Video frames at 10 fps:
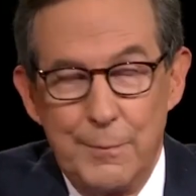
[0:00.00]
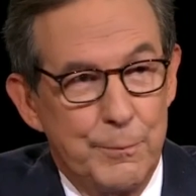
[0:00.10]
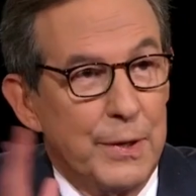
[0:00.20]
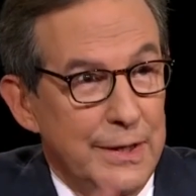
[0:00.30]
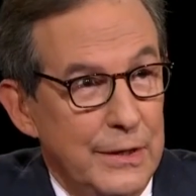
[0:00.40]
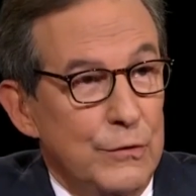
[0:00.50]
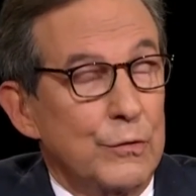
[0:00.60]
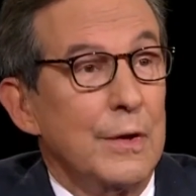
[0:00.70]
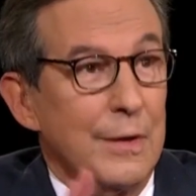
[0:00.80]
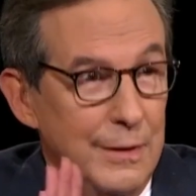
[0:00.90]
Good. Please
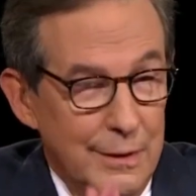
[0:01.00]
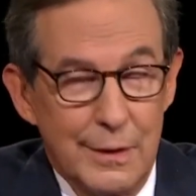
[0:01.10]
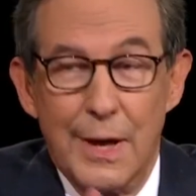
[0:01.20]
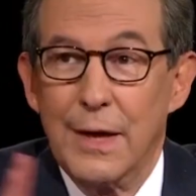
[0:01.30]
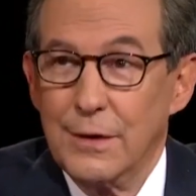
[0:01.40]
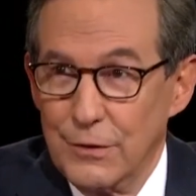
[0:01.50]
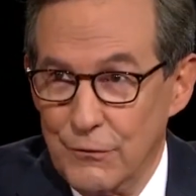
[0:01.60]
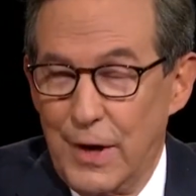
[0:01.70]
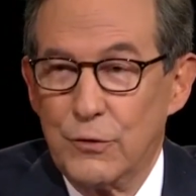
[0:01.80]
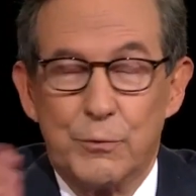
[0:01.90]
let the
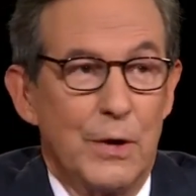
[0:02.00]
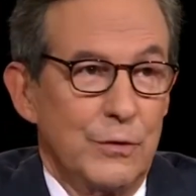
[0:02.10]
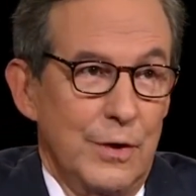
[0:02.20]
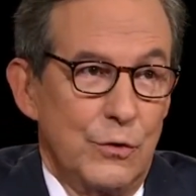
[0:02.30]
vice president talk.